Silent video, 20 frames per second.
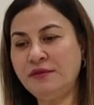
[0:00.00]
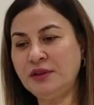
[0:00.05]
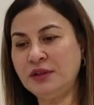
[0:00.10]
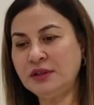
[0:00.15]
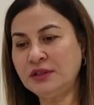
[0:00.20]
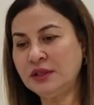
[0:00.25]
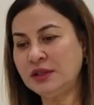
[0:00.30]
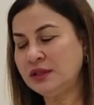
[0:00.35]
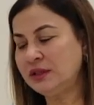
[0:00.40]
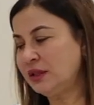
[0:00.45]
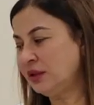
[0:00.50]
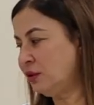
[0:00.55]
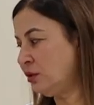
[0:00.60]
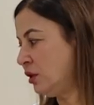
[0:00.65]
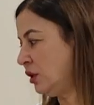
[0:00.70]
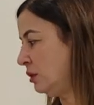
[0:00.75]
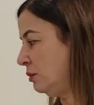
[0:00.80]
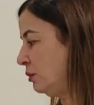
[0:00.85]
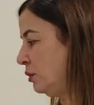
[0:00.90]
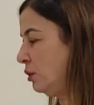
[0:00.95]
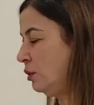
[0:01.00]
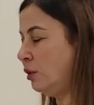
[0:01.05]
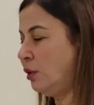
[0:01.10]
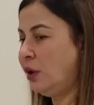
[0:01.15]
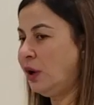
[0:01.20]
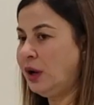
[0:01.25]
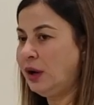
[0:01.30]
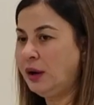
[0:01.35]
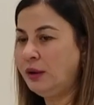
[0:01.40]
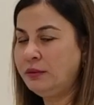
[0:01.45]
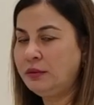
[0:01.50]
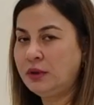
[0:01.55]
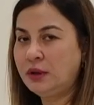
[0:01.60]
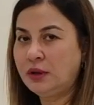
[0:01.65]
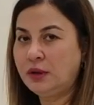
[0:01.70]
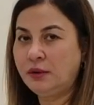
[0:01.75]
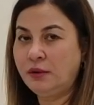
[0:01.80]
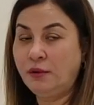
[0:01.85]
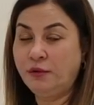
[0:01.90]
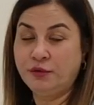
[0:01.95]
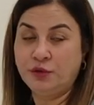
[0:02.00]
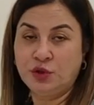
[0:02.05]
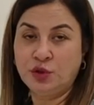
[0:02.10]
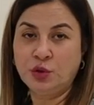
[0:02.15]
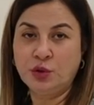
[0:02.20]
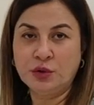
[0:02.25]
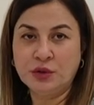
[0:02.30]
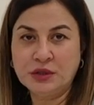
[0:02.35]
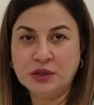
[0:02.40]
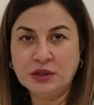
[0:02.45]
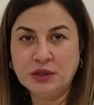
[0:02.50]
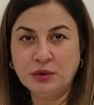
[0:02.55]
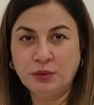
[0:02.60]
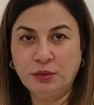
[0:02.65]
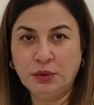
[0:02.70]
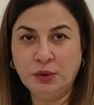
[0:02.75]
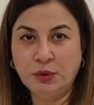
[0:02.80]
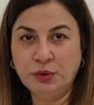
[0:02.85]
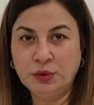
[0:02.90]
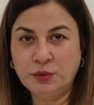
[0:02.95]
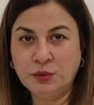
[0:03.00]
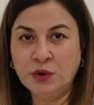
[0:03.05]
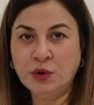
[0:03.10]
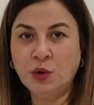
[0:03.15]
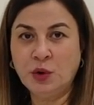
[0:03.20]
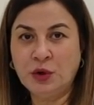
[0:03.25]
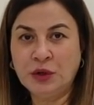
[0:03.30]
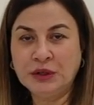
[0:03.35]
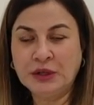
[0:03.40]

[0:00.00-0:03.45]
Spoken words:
This is the treatment of choice, which we call it